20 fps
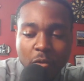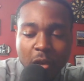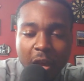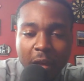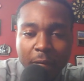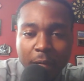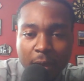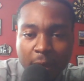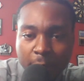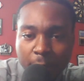You
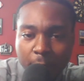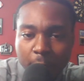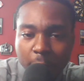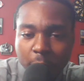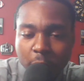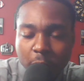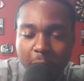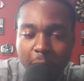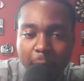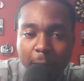gave Denver
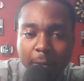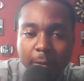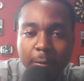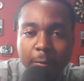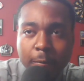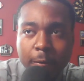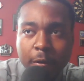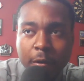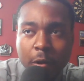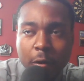a
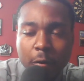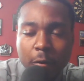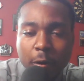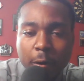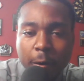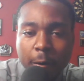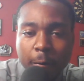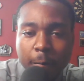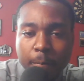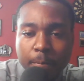chance. You
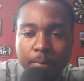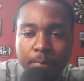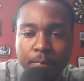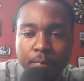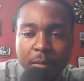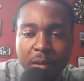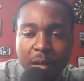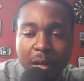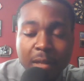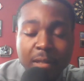know,
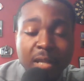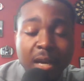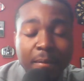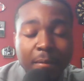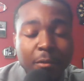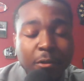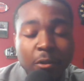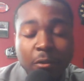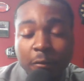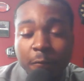
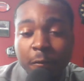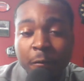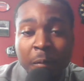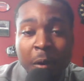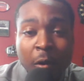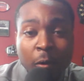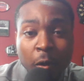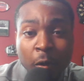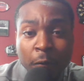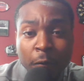anytime you turn the
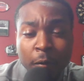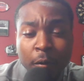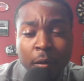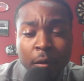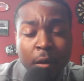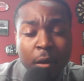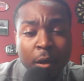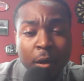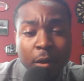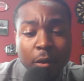football over,
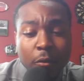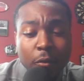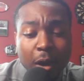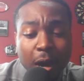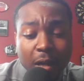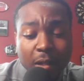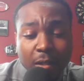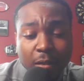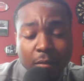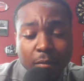you're
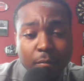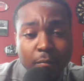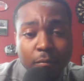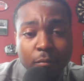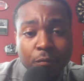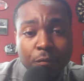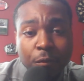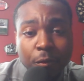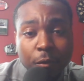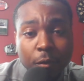asking
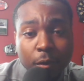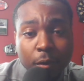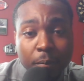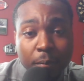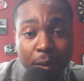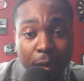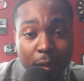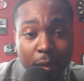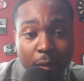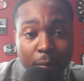for a
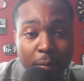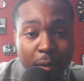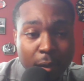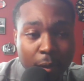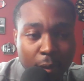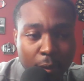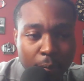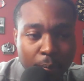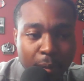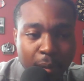
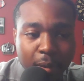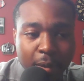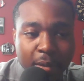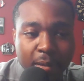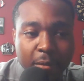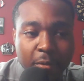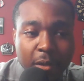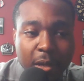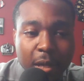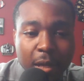beating
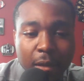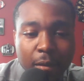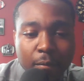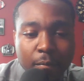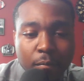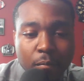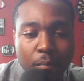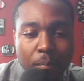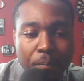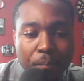because you
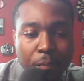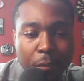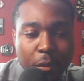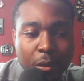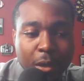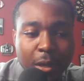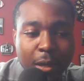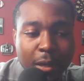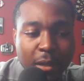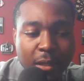
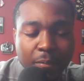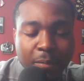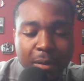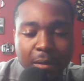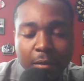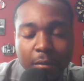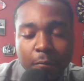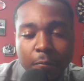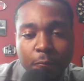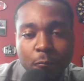can't
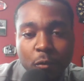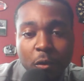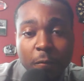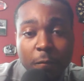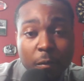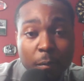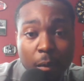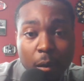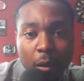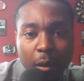expect to
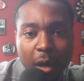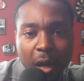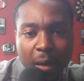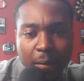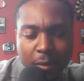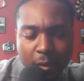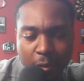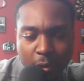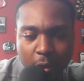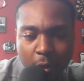win football
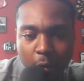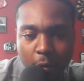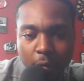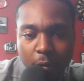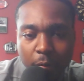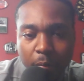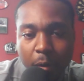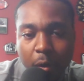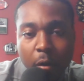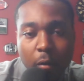games and
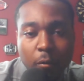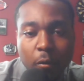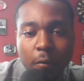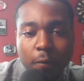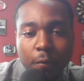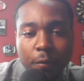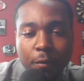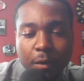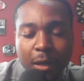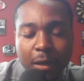turn the ball
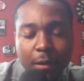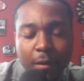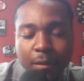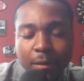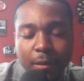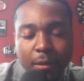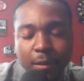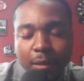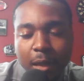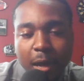over. That
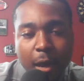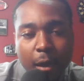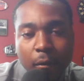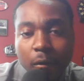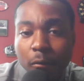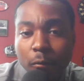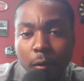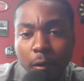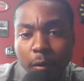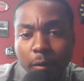is just not
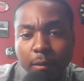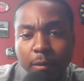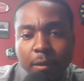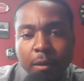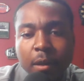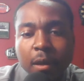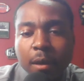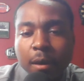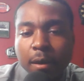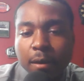how it
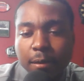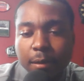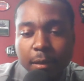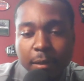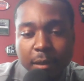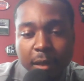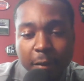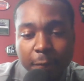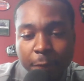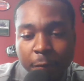works.
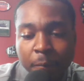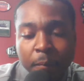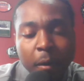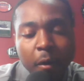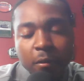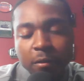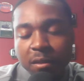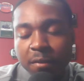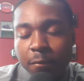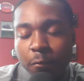
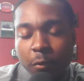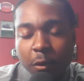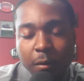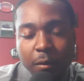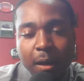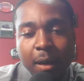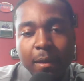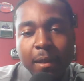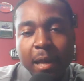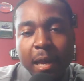Football has never
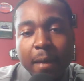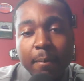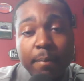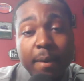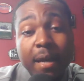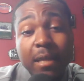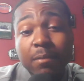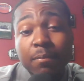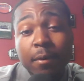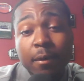worked like that.
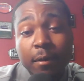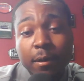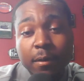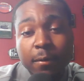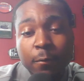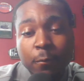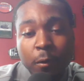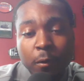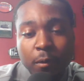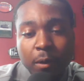Basketball
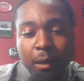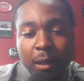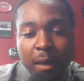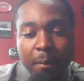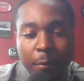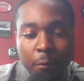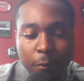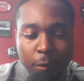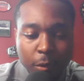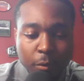doesn't even work like
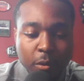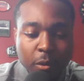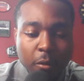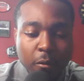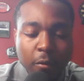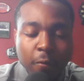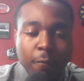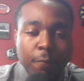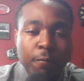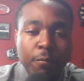that. But when
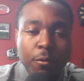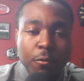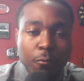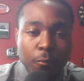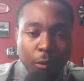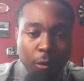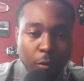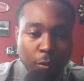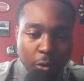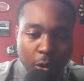
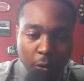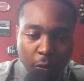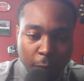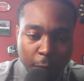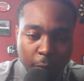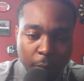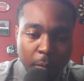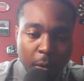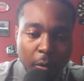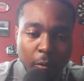you turn
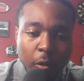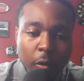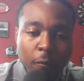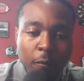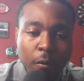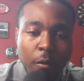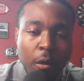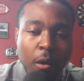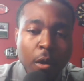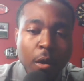the football
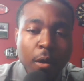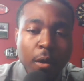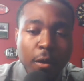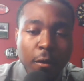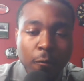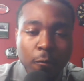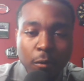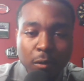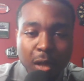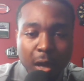over,
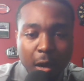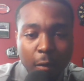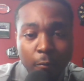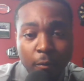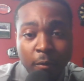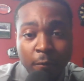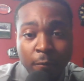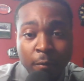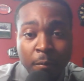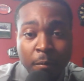you will not
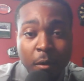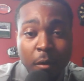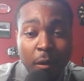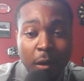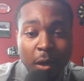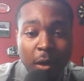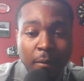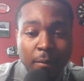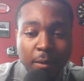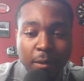win football
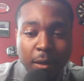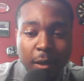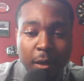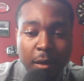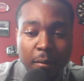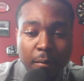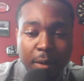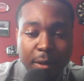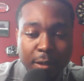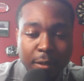games.
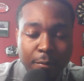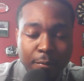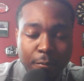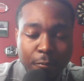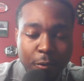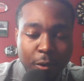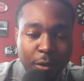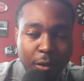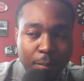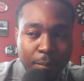That's
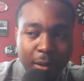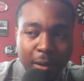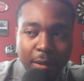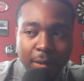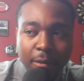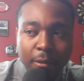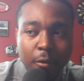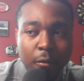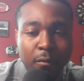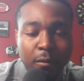one of the
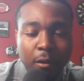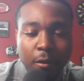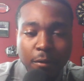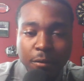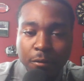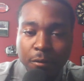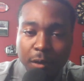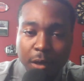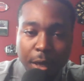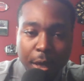biggest
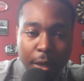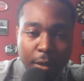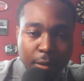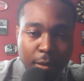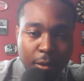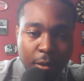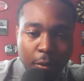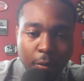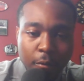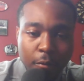no-nos. You
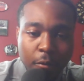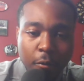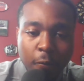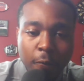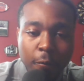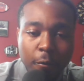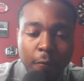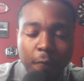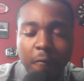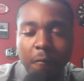can't turn
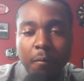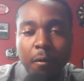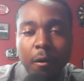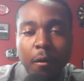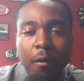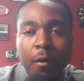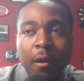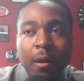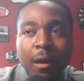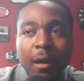over the
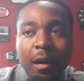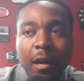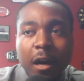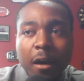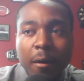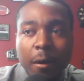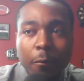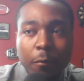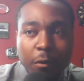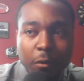football.
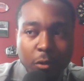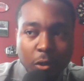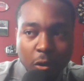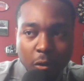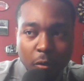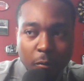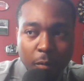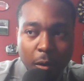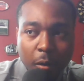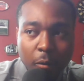And when you
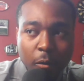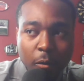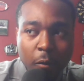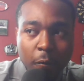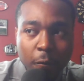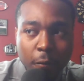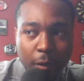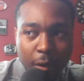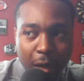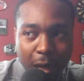turn the ball
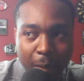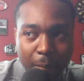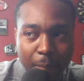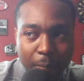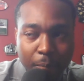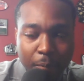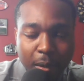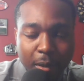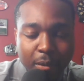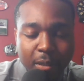over in
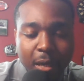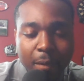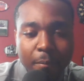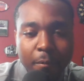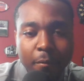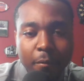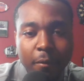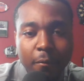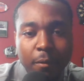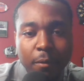that big type
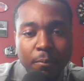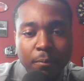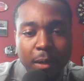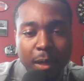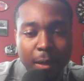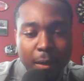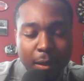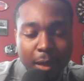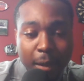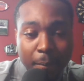
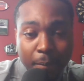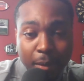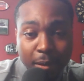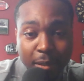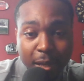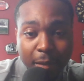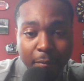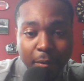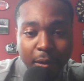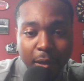
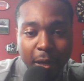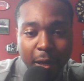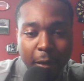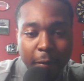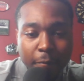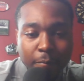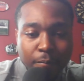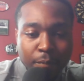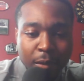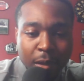of
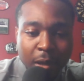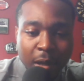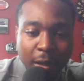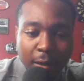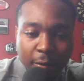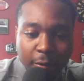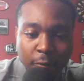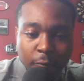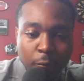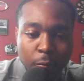game,
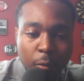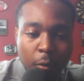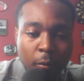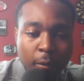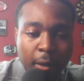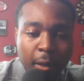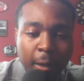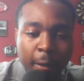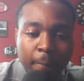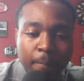in a Super
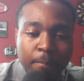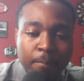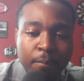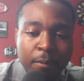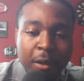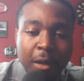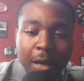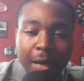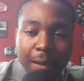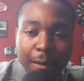Bowl game,
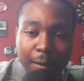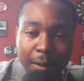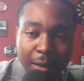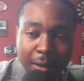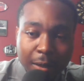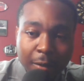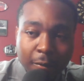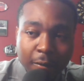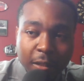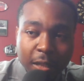and
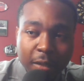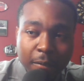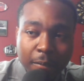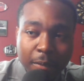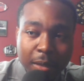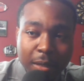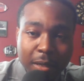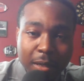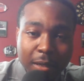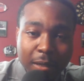let the other
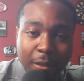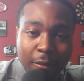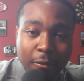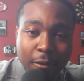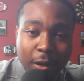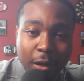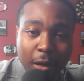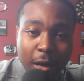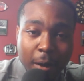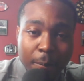team get
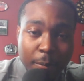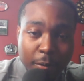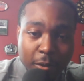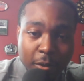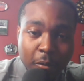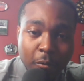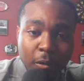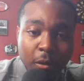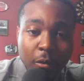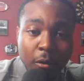another
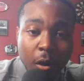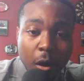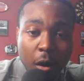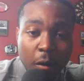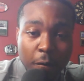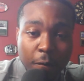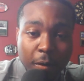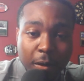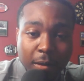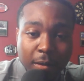opportunity on
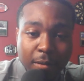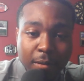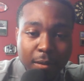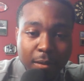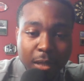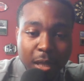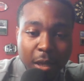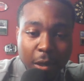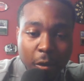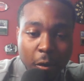offense
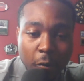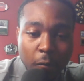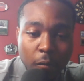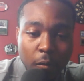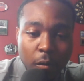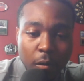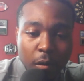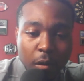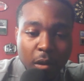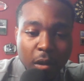to take
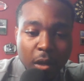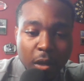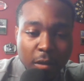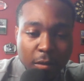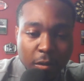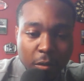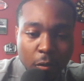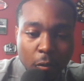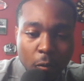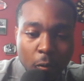over
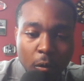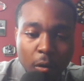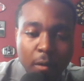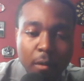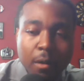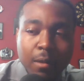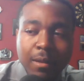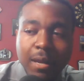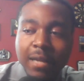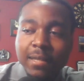and score,
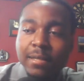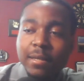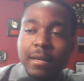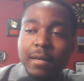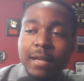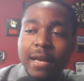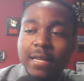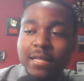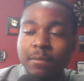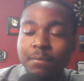that's
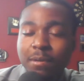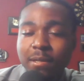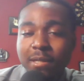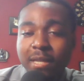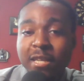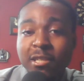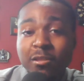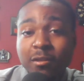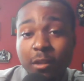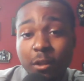a
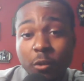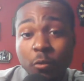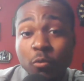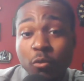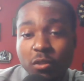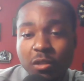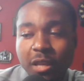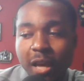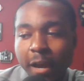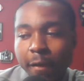possession that
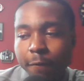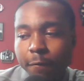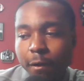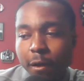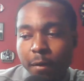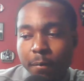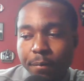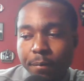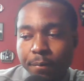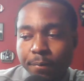you just gave
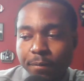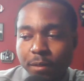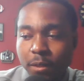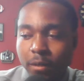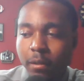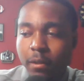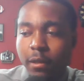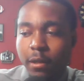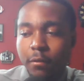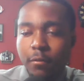up
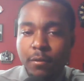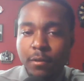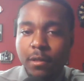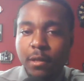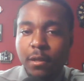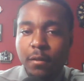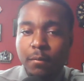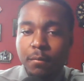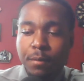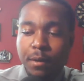to the other
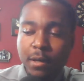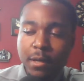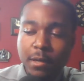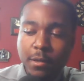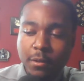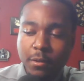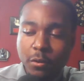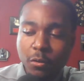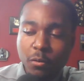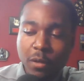team
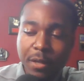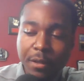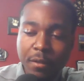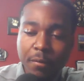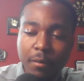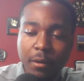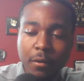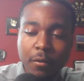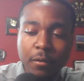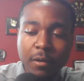because you let
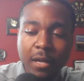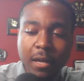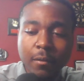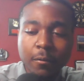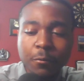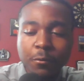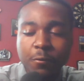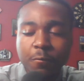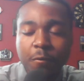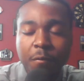them get on
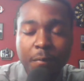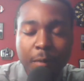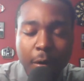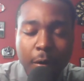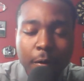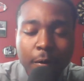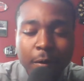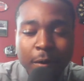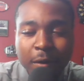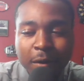that loose
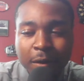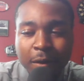football.